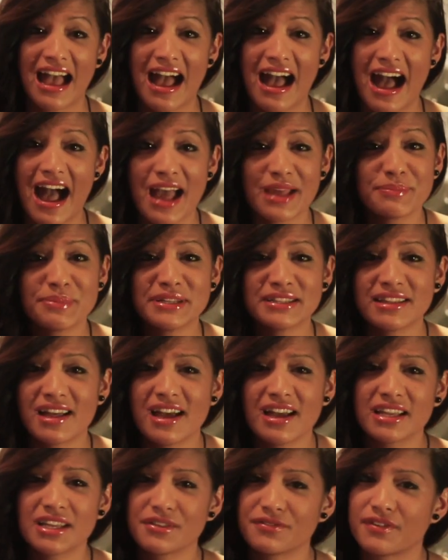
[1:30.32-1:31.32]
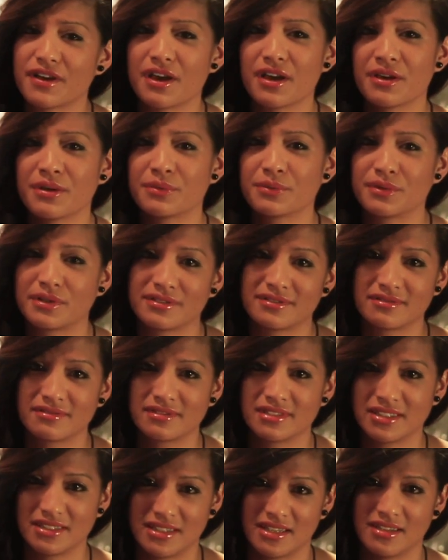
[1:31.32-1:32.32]
I'd be lying if I weren't
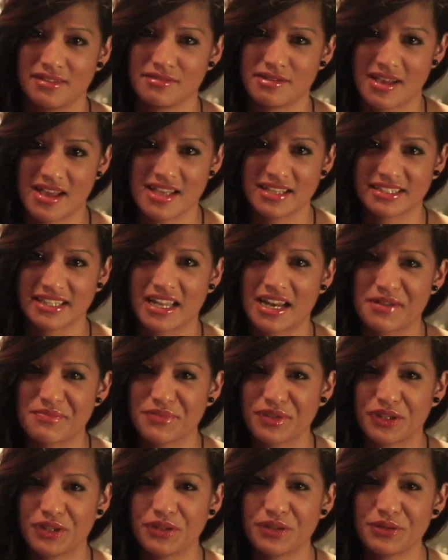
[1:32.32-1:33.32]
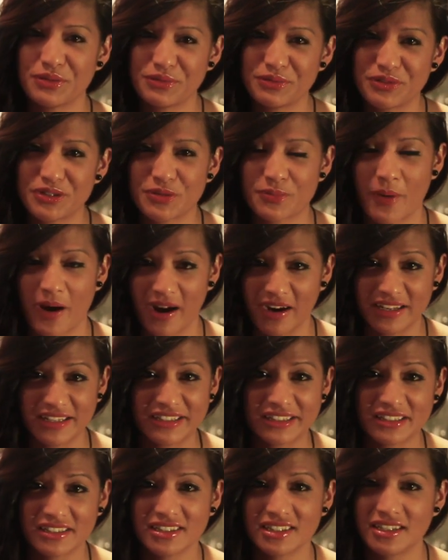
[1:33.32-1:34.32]
to tell you guys that I'm a huge party
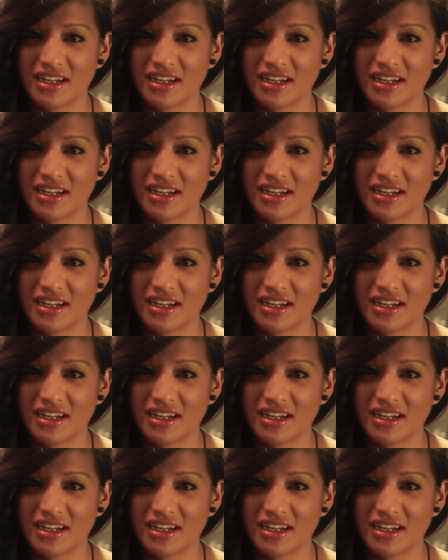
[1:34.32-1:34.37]
girl.